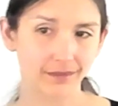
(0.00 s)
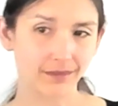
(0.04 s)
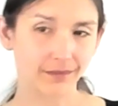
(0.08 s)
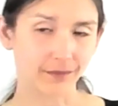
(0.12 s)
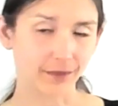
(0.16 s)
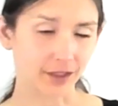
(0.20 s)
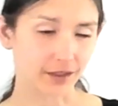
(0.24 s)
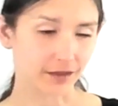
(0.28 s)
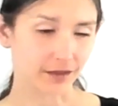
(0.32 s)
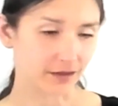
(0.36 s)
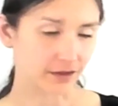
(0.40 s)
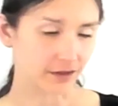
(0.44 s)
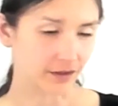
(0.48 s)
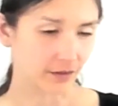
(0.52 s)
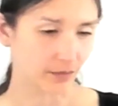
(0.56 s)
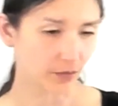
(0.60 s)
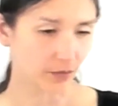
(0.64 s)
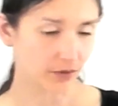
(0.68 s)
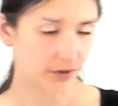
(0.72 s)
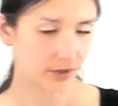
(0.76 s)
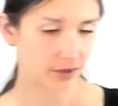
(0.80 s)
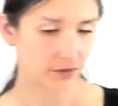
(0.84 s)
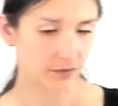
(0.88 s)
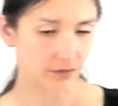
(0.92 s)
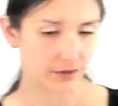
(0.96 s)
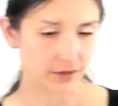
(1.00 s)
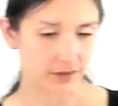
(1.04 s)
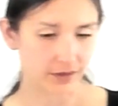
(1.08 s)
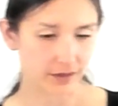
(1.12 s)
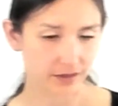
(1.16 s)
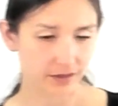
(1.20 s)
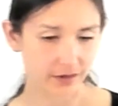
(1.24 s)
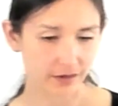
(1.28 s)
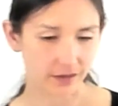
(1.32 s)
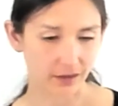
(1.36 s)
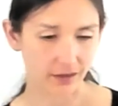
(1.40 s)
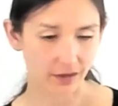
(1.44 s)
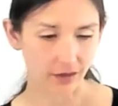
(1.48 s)
Because the more you
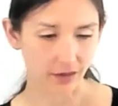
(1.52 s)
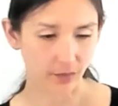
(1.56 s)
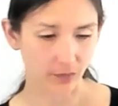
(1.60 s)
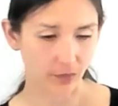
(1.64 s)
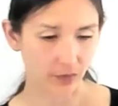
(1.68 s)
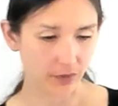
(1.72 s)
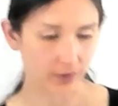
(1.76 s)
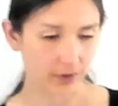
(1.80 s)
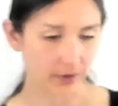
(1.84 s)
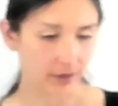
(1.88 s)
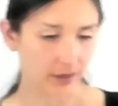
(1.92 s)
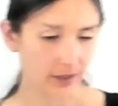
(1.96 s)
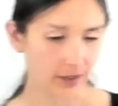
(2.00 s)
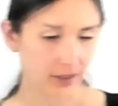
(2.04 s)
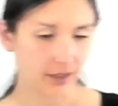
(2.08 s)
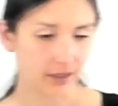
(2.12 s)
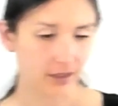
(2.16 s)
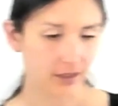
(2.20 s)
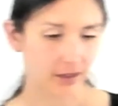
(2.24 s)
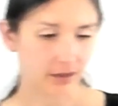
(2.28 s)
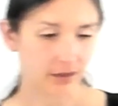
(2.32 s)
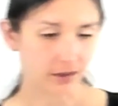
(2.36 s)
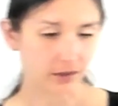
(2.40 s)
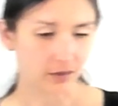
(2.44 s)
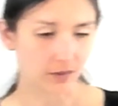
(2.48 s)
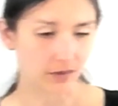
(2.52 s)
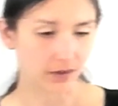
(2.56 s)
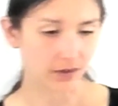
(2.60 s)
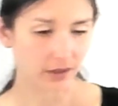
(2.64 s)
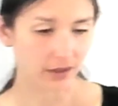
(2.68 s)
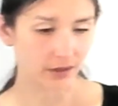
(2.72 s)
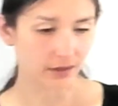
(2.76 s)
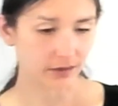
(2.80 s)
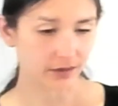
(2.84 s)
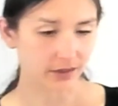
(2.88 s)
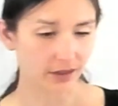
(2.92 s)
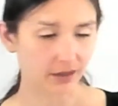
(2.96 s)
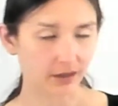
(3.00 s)
resist it, the more you
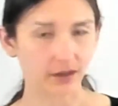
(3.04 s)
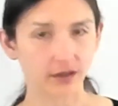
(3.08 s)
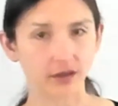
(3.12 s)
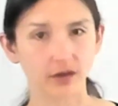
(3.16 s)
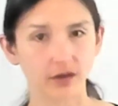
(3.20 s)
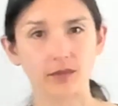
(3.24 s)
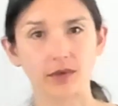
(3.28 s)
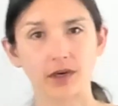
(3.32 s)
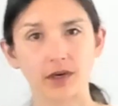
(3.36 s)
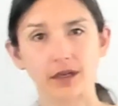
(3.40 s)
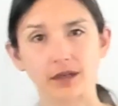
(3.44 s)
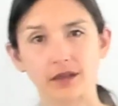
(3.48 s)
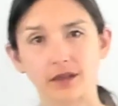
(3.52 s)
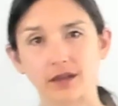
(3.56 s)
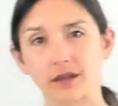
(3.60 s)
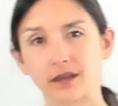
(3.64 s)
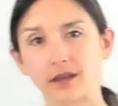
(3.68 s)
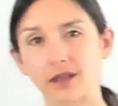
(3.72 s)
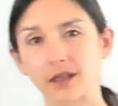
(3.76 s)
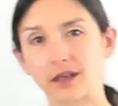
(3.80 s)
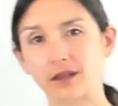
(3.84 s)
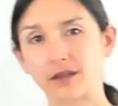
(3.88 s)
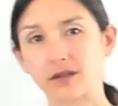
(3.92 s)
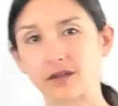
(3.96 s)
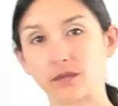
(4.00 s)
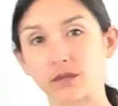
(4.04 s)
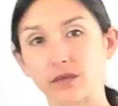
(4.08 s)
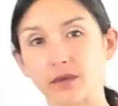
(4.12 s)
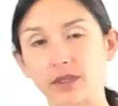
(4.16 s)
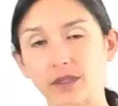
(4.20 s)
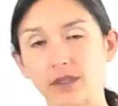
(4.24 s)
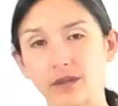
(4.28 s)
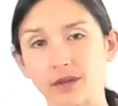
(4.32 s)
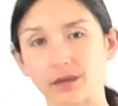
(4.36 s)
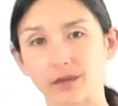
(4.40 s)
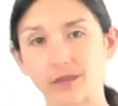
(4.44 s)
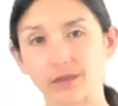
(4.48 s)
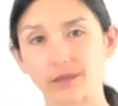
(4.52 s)
are telling your mind that that is
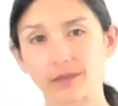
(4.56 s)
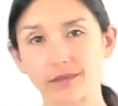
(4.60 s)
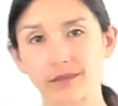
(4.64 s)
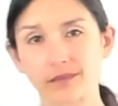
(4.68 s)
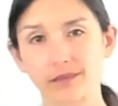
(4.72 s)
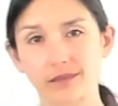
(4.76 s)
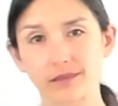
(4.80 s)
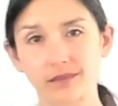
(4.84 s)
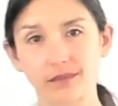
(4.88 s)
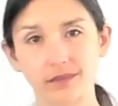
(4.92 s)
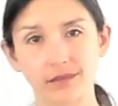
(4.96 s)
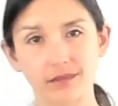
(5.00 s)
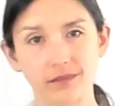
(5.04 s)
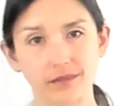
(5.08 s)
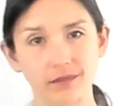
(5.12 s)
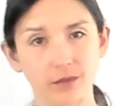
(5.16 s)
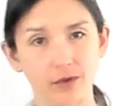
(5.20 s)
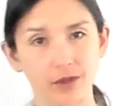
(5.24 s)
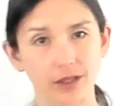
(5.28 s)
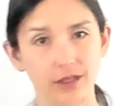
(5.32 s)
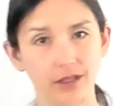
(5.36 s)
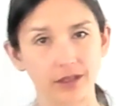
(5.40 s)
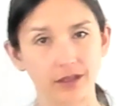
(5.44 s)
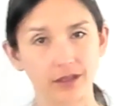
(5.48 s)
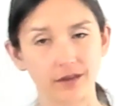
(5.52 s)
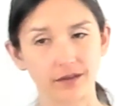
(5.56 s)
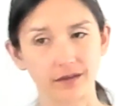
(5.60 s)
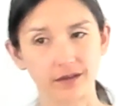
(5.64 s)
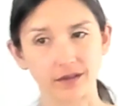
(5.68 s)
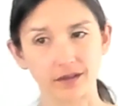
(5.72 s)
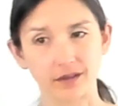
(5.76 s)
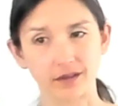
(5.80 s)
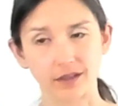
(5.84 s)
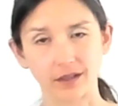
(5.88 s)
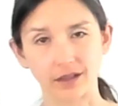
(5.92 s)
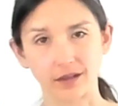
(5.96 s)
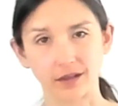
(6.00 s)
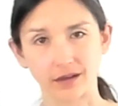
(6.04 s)
real when it isn't
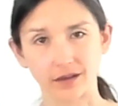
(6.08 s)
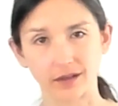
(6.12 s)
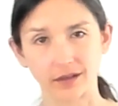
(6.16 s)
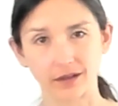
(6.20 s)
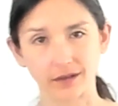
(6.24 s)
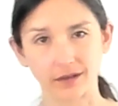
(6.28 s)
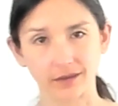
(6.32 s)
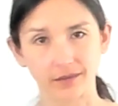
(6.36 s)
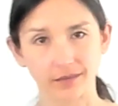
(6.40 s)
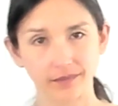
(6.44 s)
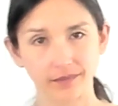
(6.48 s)
anything.